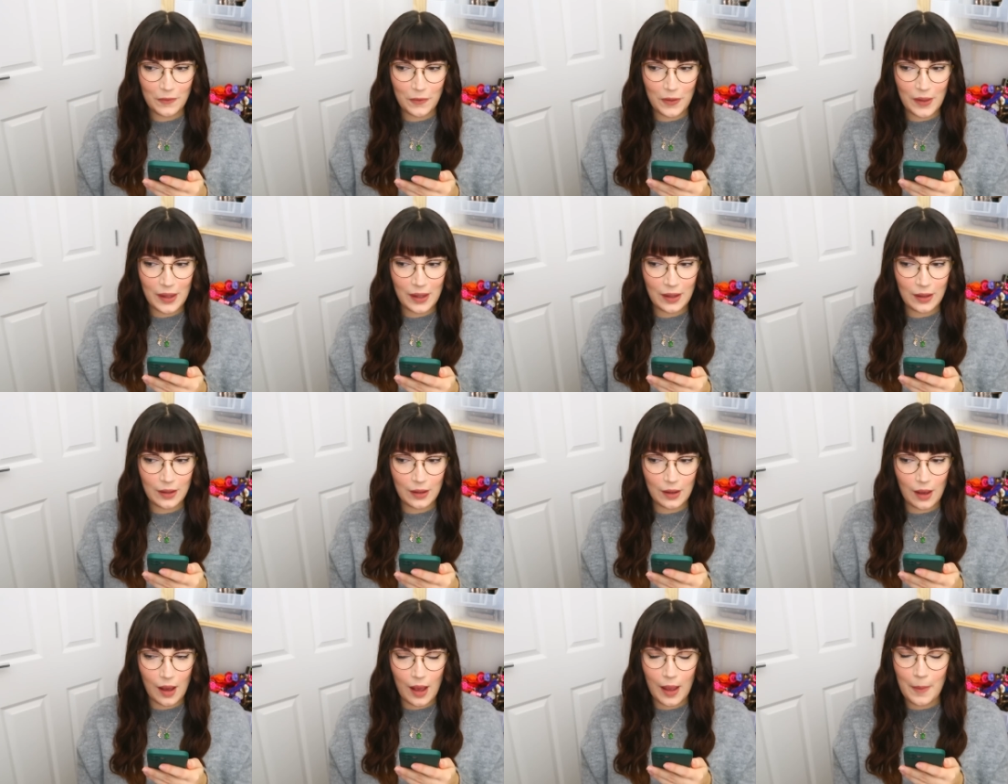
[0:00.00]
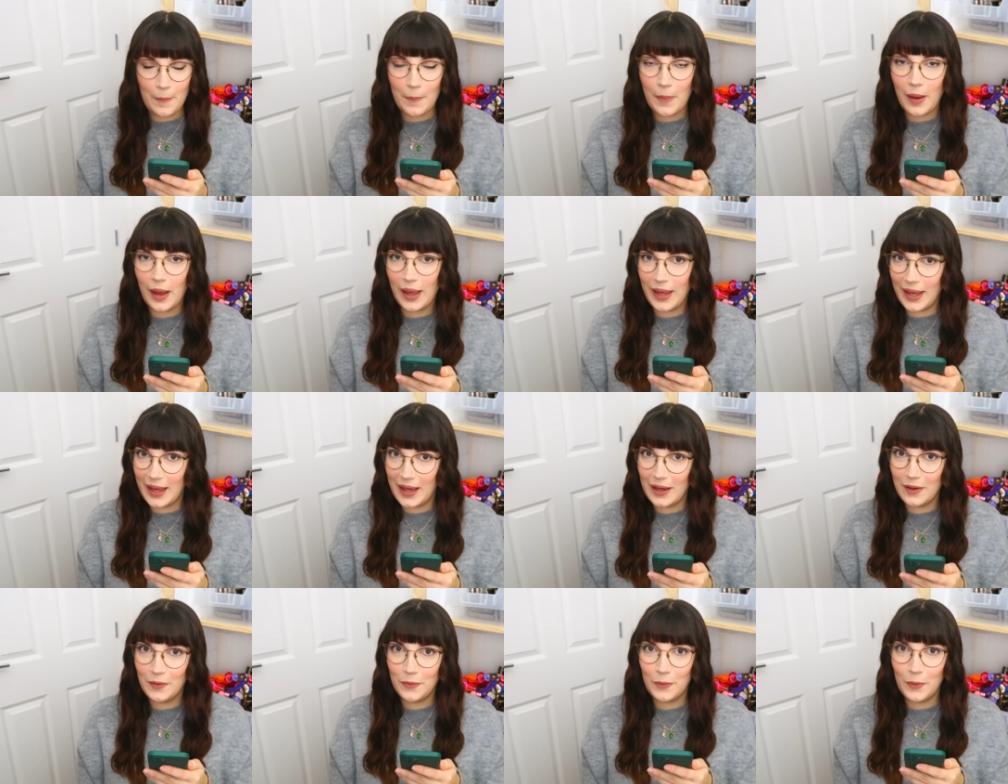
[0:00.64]
of think I might
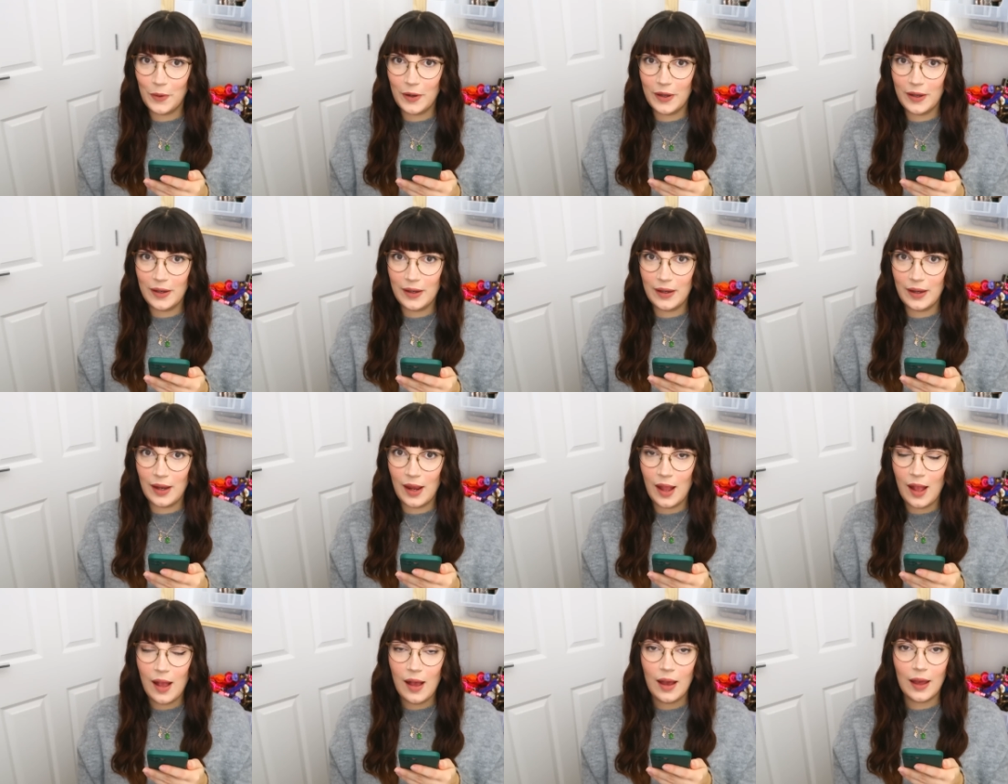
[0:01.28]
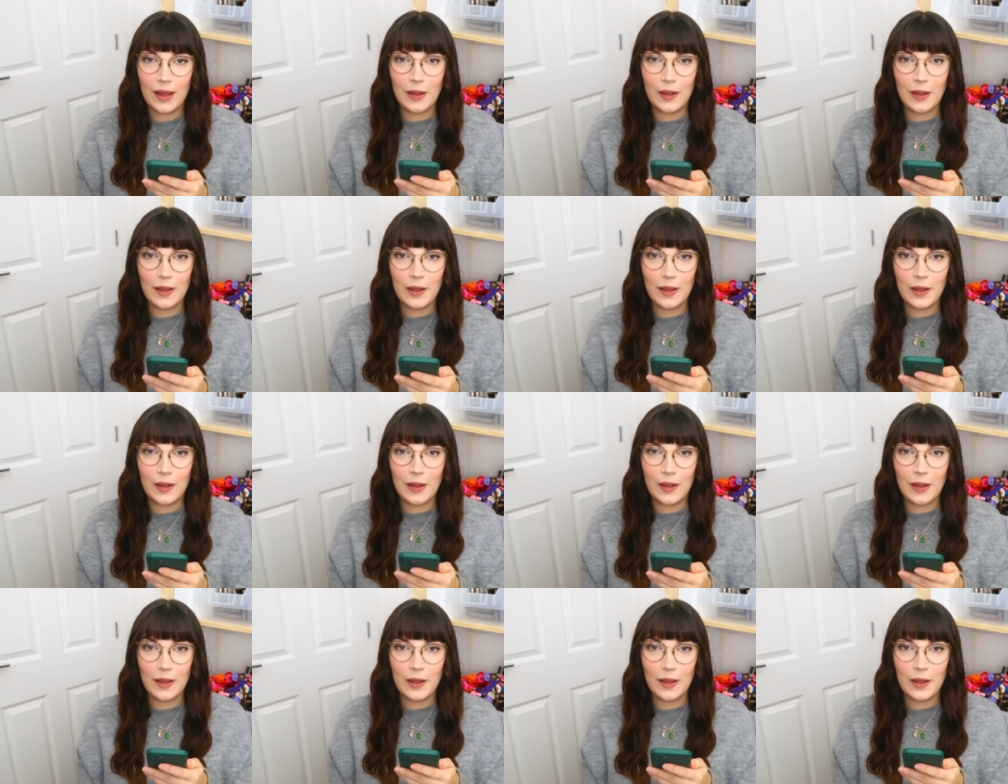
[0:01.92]
have one.